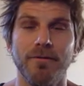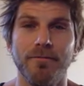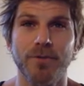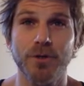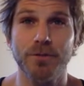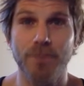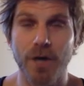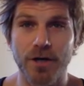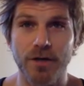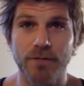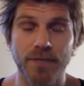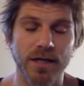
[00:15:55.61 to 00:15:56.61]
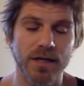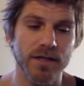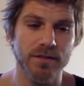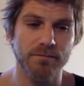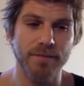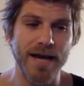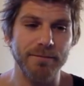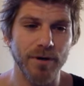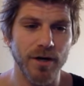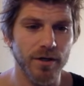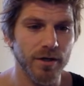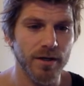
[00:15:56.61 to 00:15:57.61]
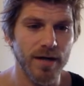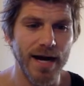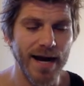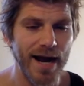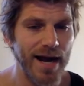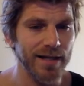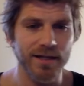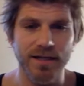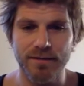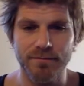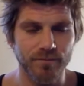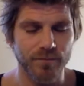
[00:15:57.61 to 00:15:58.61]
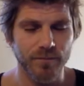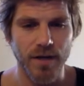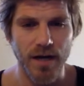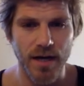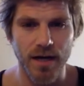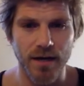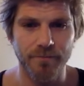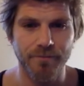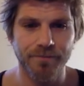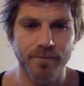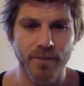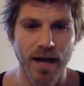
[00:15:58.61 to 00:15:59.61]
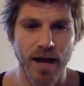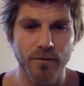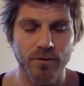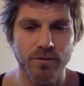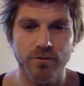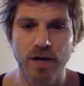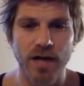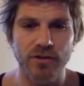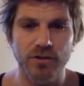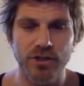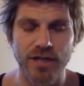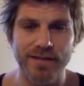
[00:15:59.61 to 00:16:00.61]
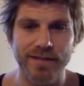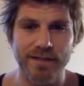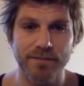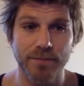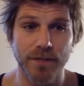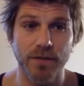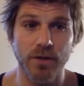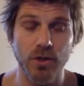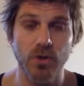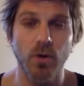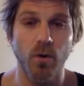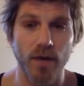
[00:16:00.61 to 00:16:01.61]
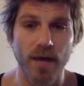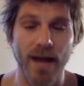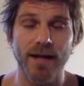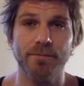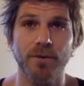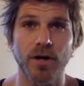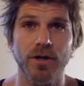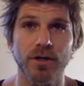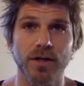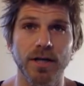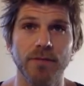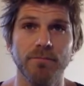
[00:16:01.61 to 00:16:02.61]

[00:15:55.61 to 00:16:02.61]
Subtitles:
good butter, because bad butter, I would not suggest it, but good organic butter can